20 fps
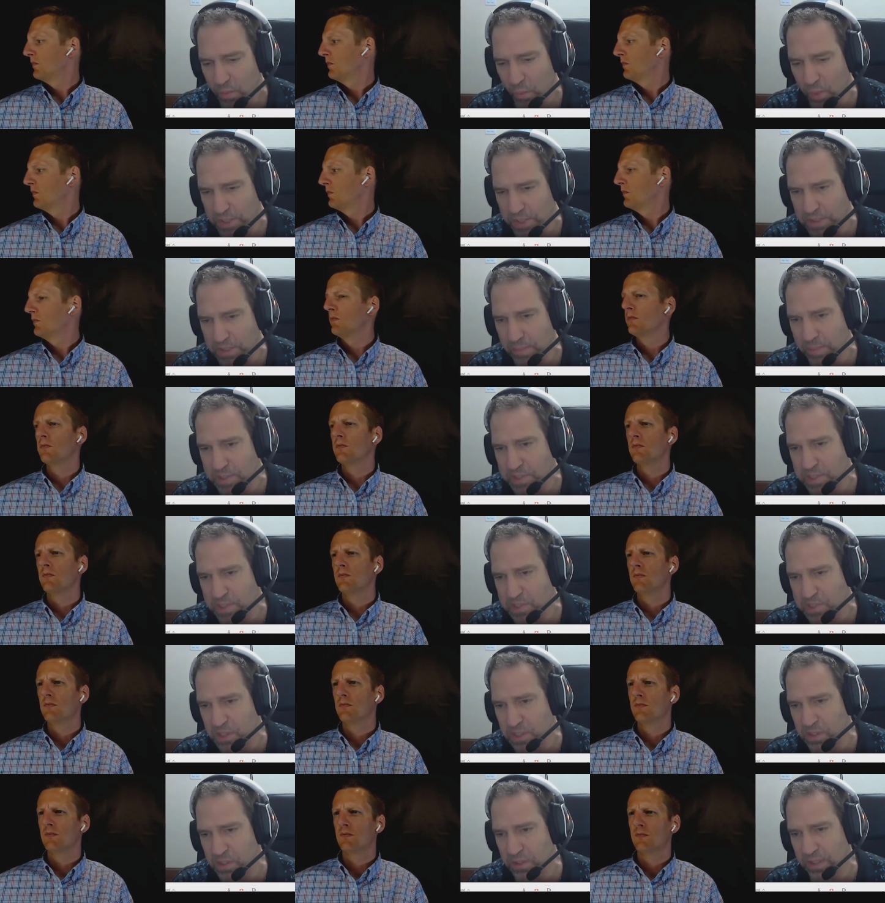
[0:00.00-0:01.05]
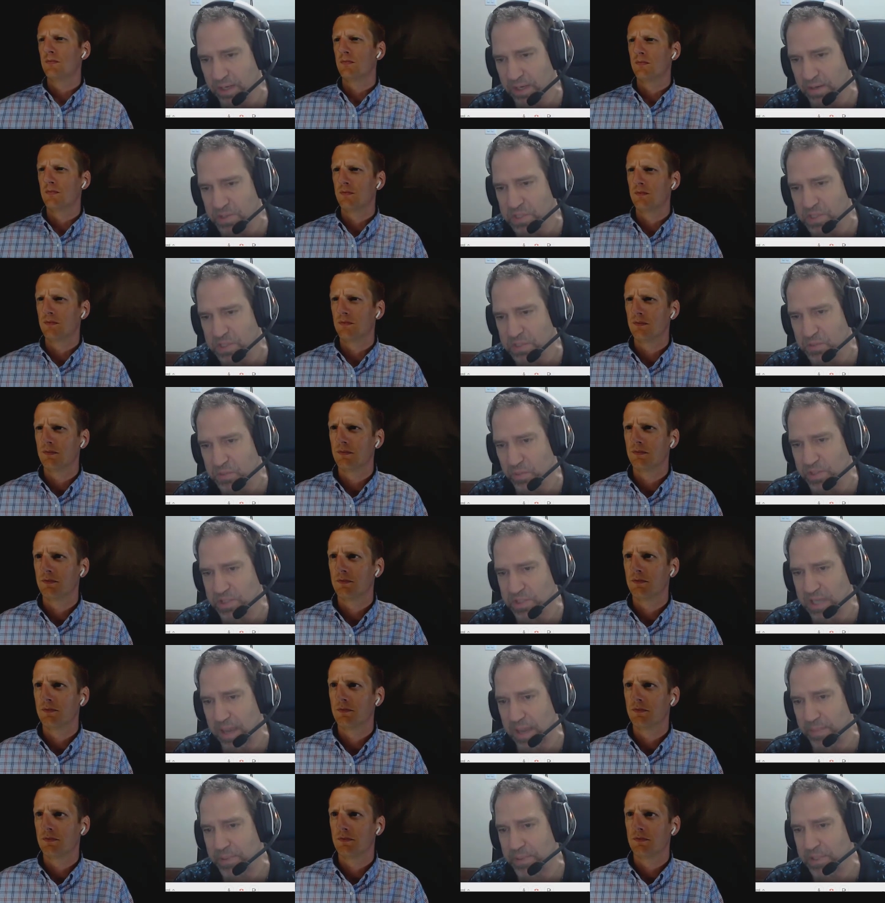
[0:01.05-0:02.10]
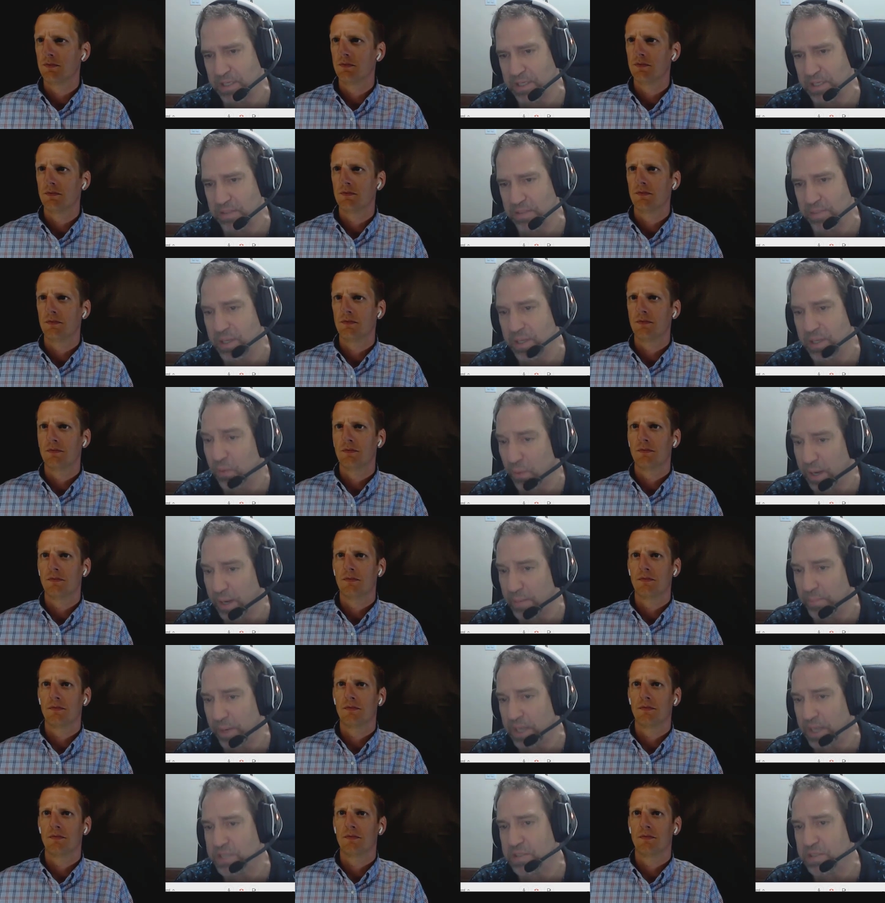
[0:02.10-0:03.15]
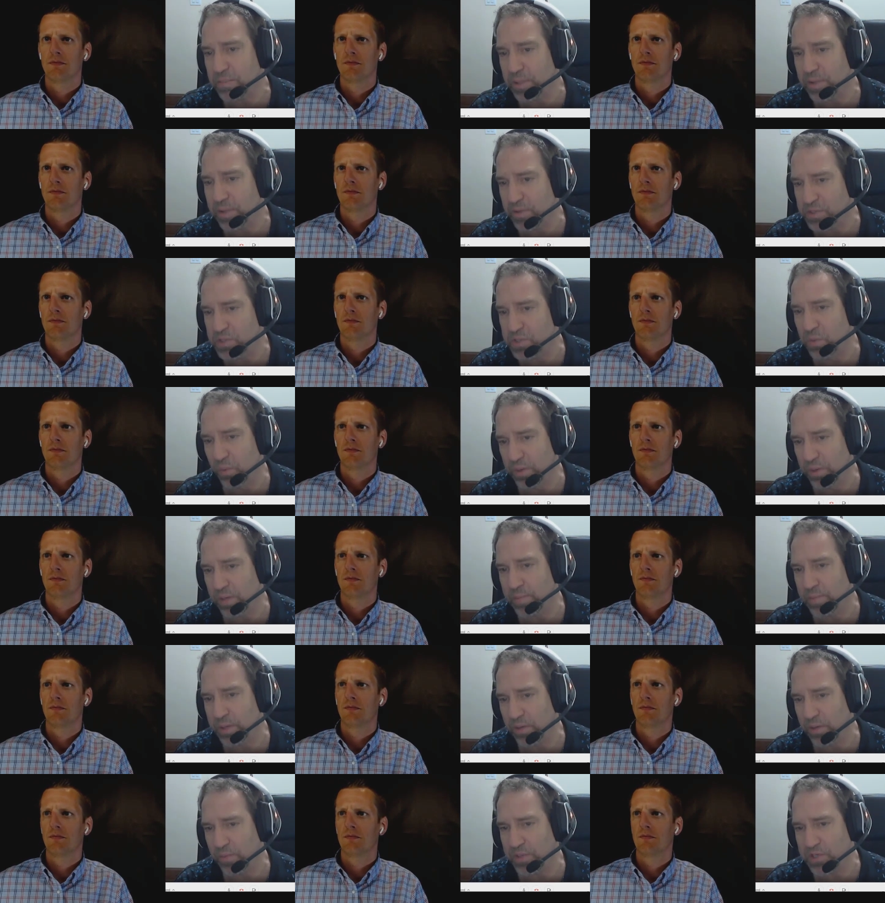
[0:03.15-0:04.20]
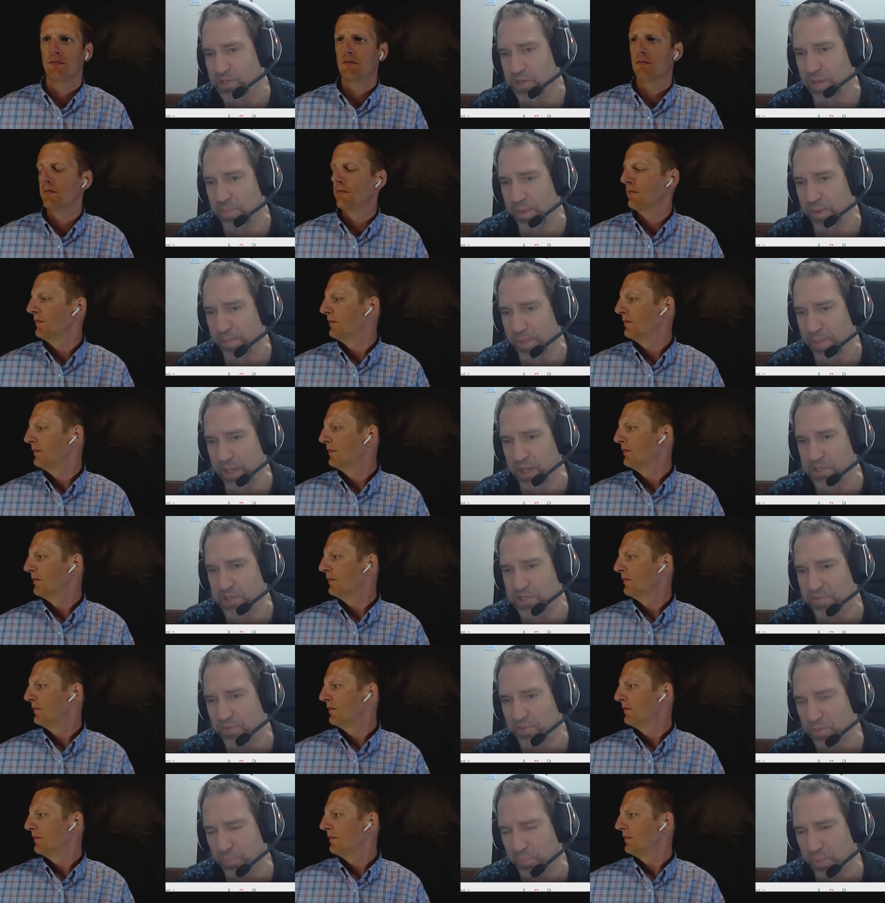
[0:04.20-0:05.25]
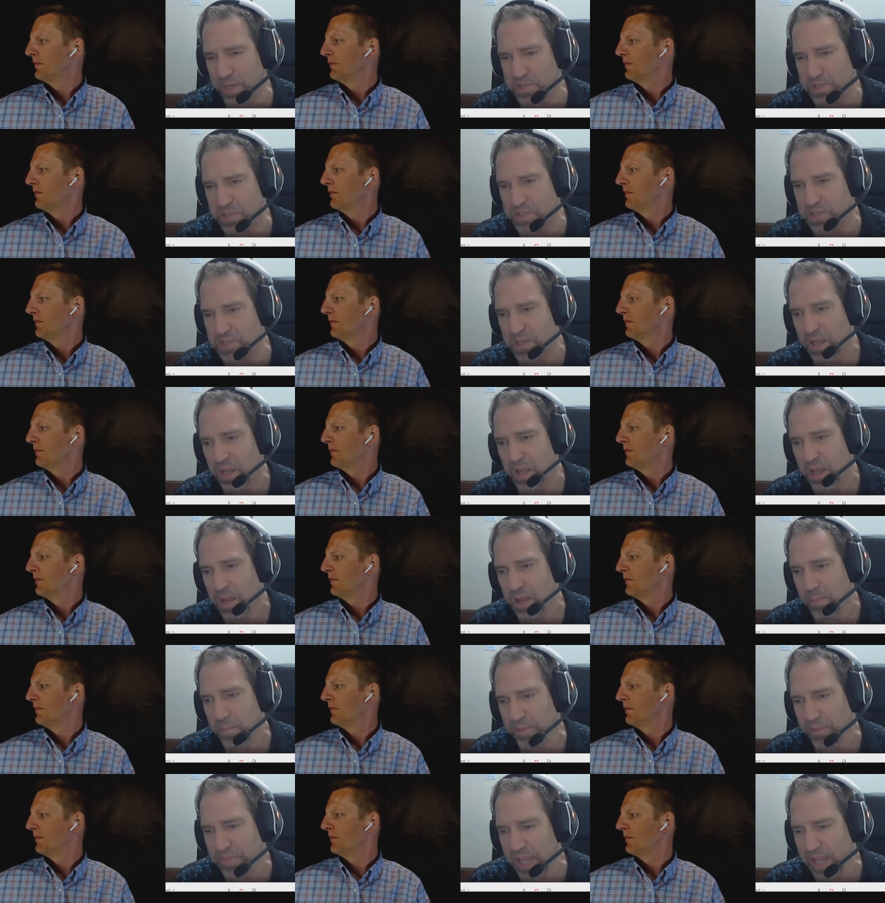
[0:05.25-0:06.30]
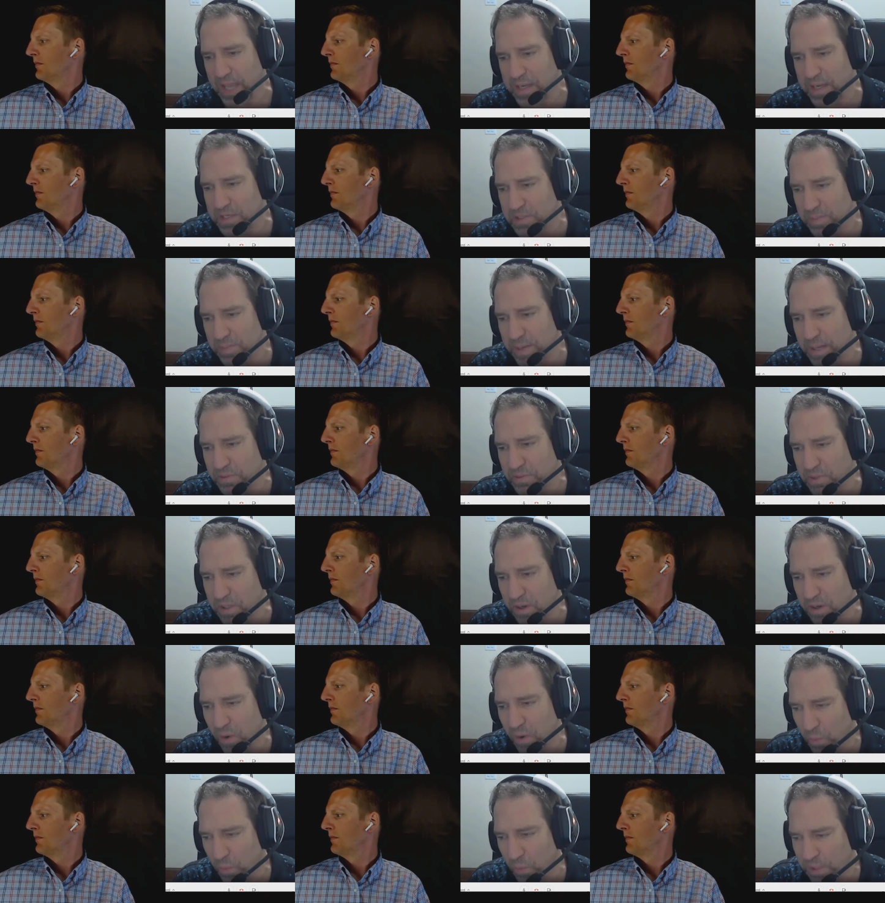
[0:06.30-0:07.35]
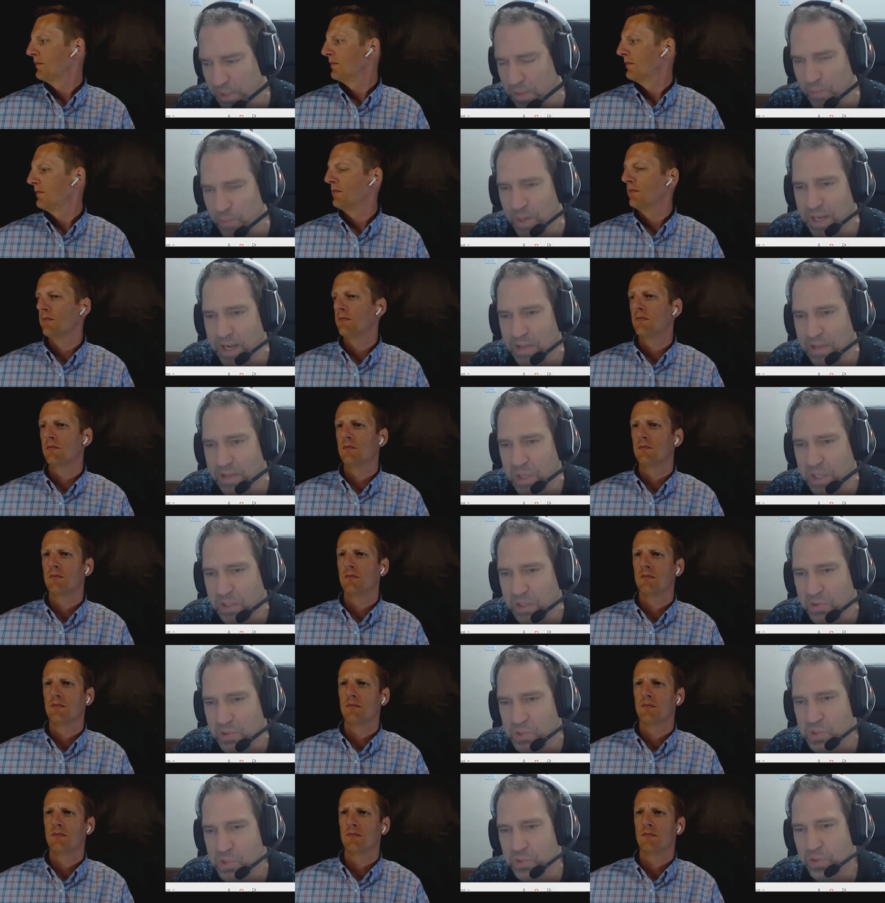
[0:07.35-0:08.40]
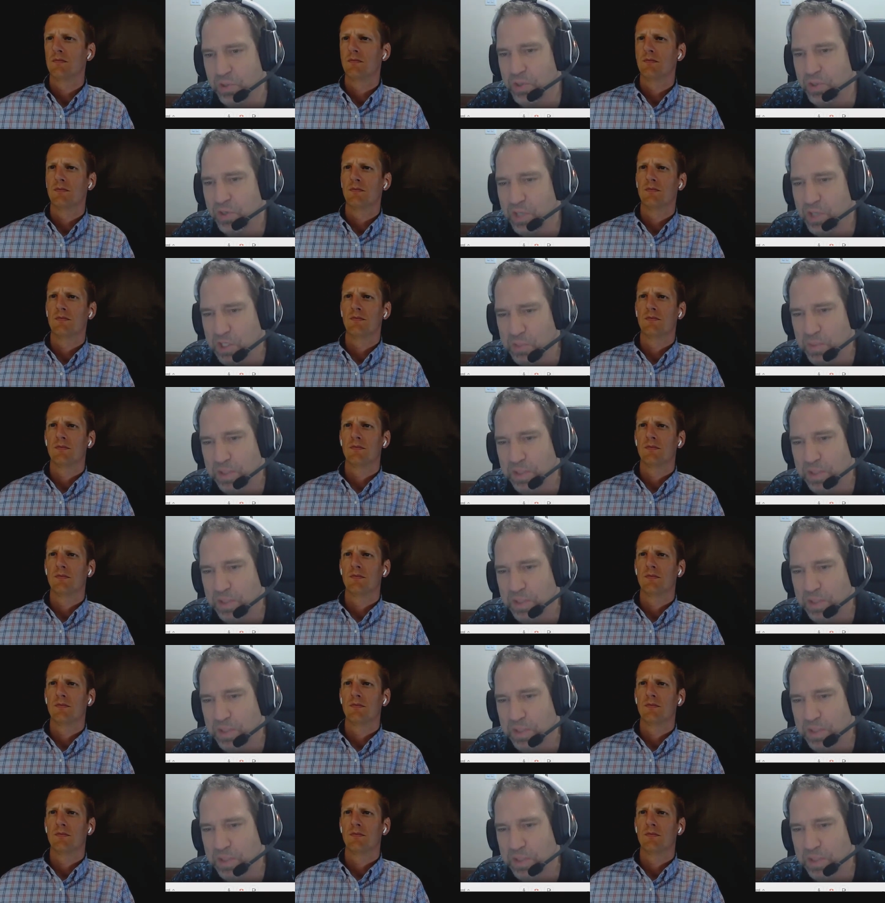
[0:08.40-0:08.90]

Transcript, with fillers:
Speaker 1: what the business declares its risk appetite to be. Quite possibly there's going to be a reshaping because of your presence, but that is about the only way I think you should or could